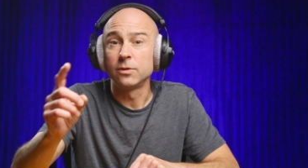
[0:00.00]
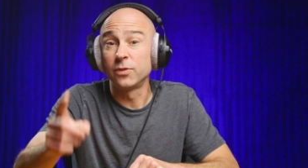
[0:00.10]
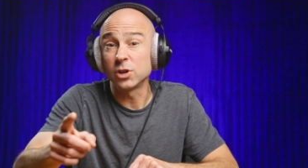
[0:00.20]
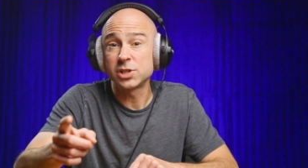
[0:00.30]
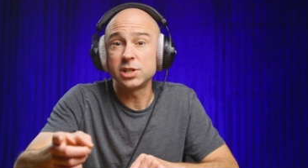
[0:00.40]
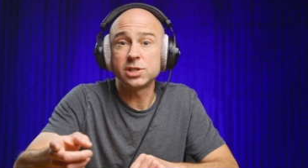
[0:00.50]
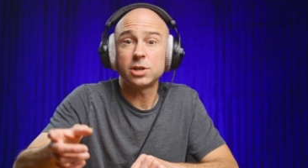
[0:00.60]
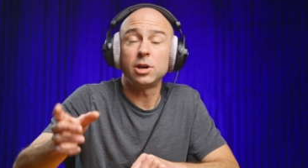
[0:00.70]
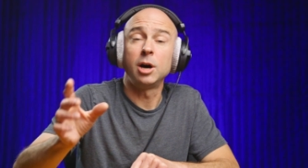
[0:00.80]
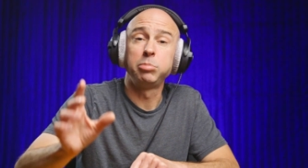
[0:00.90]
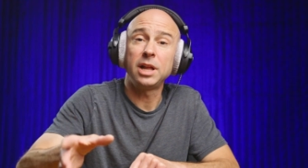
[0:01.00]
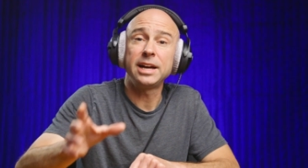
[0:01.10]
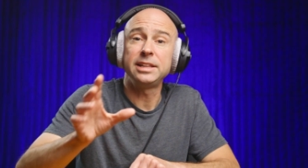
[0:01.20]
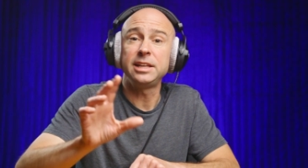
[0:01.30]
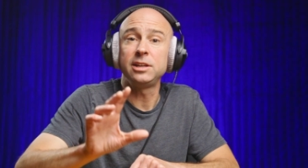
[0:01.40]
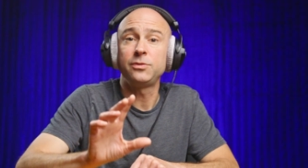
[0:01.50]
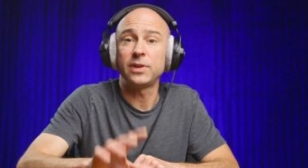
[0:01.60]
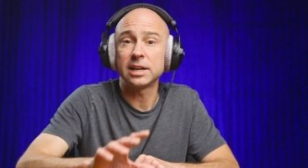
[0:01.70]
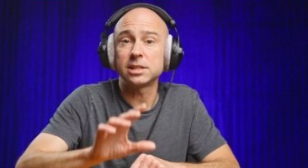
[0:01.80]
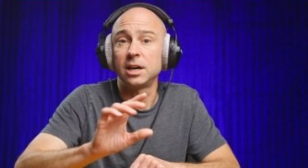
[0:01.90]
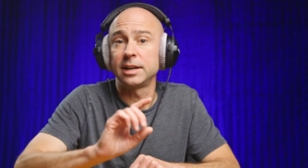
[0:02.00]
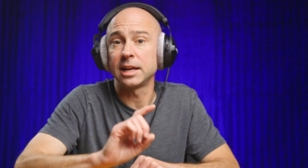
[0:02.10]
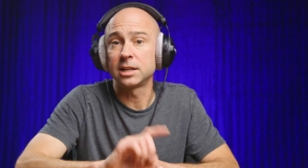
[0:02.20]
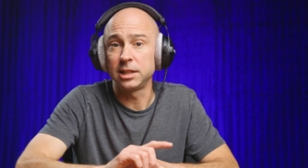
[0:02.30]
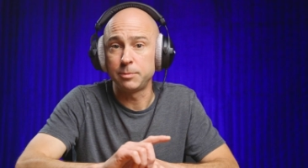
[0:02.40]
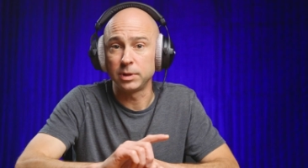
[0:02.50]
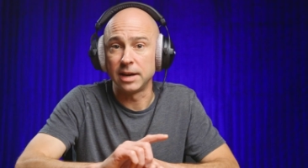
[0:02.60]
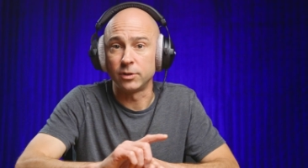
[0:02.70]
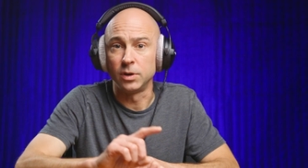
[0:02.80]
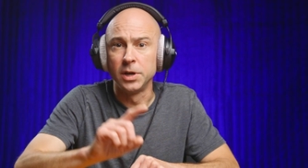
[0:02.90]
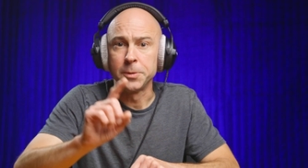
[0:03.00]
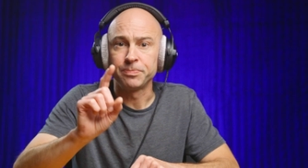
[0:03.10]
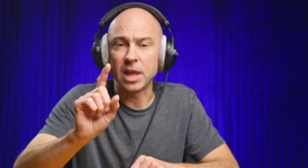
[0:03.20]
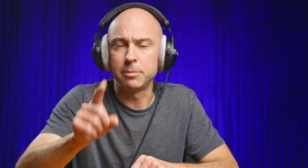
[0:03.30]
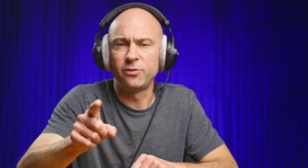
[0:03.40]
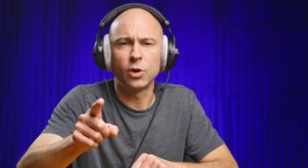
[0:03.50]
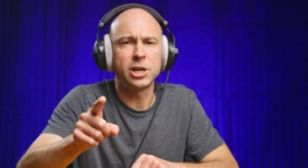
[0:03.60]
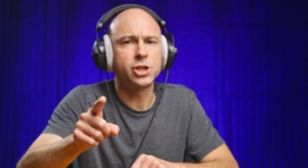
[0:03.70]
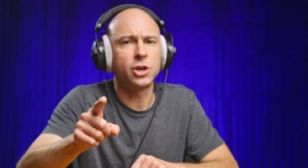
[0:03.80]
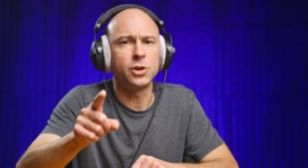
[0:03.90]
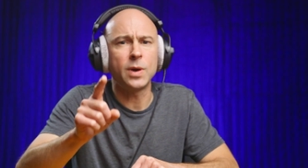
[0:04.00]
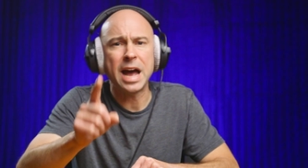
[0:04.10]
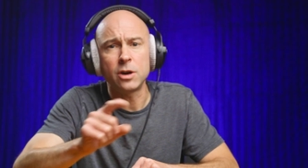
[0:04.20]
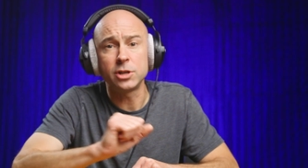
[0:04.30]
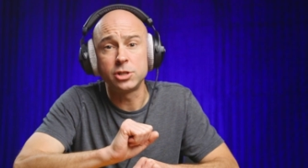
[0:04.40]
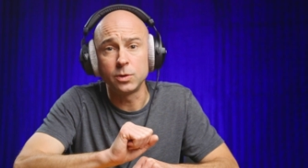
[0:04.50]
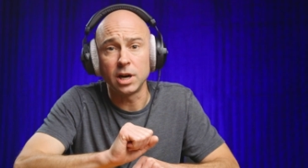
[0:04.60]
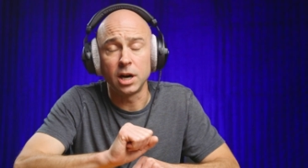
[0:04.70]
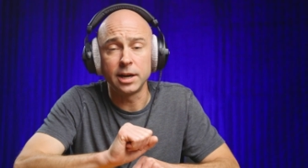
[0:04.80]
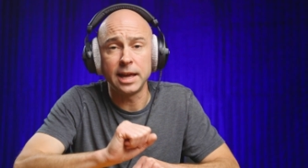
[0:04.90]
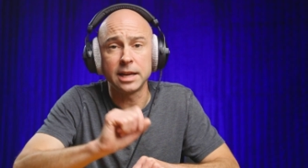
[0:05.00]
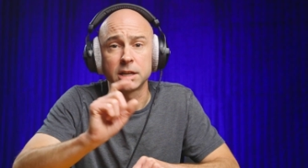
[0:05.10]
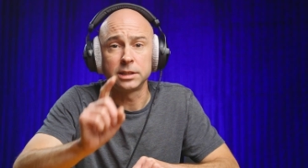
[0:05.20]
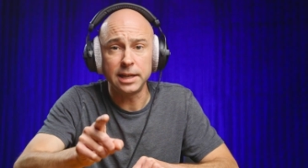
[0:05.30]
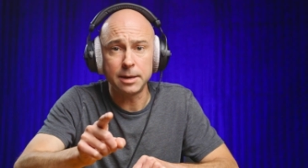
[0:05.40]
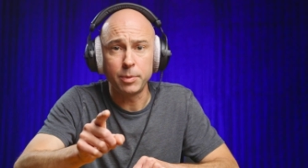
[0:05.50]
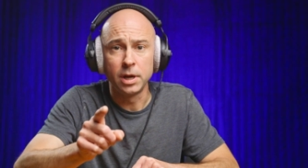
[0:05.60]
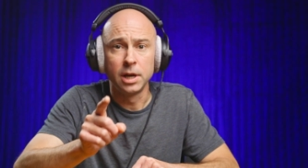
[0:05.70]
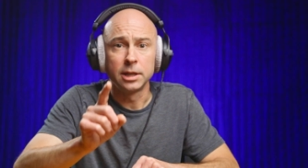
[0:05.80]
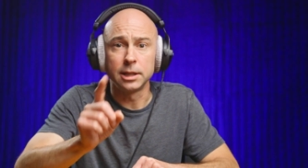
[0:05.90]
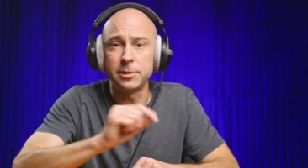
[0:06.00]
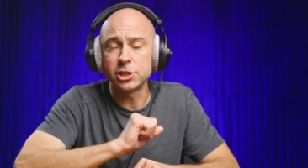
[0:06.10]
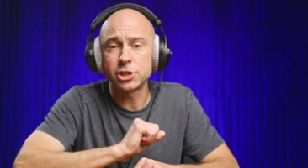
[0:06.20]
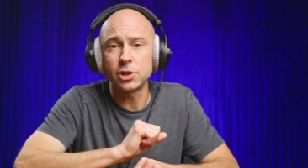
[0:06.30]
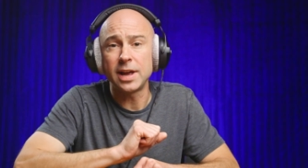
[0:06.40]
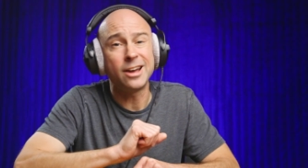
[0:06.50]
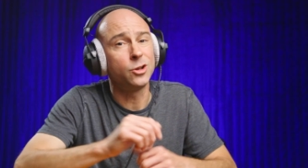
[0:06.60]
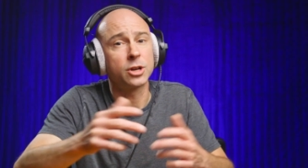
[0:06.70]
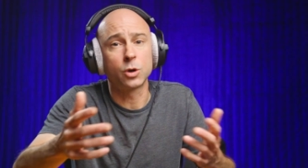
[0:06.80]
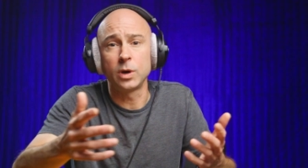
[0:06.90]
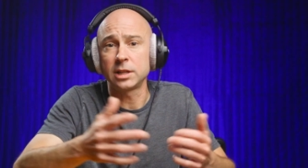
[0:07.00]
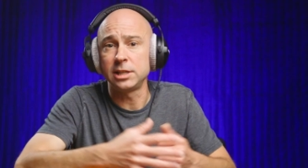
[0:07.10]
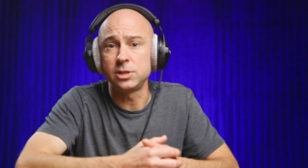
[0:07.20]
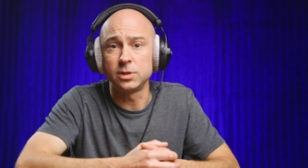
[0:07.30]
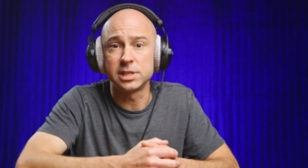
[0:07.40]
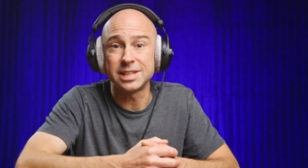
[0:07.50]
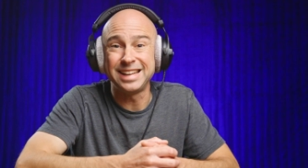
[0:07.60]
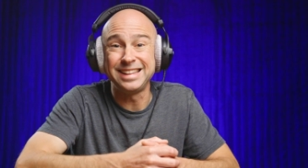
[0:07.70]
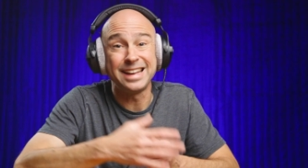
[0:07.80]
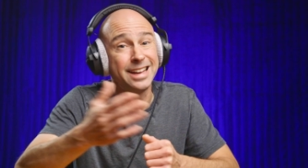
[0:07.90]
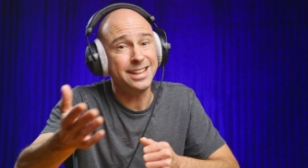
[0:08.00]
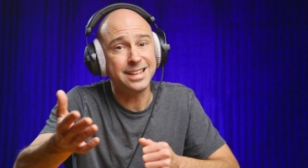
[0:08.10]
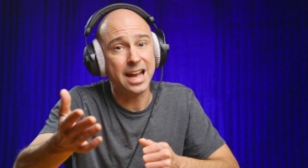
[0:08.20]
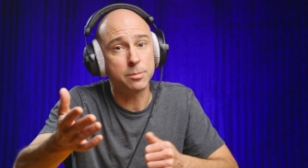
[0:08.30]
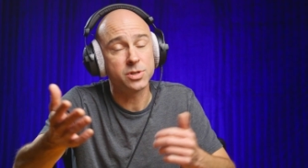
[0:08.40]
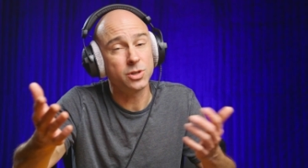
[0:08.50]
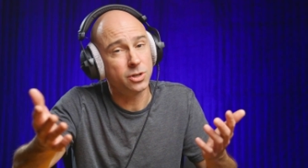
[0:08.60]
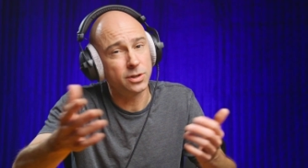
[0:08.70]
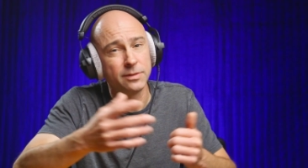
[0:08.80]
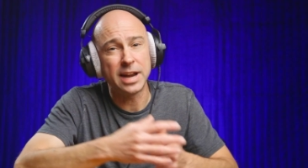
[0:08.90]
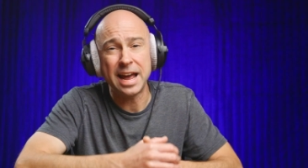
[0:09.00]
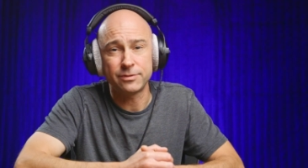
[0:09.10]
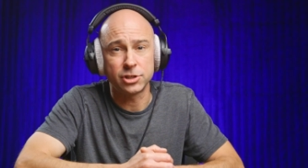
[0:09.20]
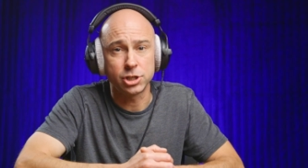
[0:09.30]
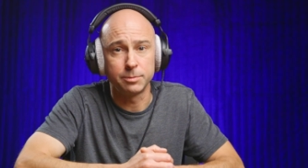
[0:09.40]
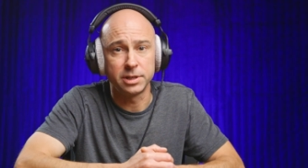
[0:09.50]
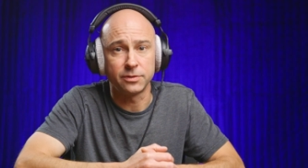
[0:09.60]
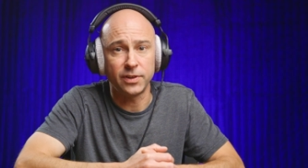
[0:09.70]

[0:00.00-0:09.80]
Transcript: versus applying the effect on a clip level. Now, before I show you how to do it on a clip, let me just show you how you can quickly do this in the Edit tab so you don't even have to jump into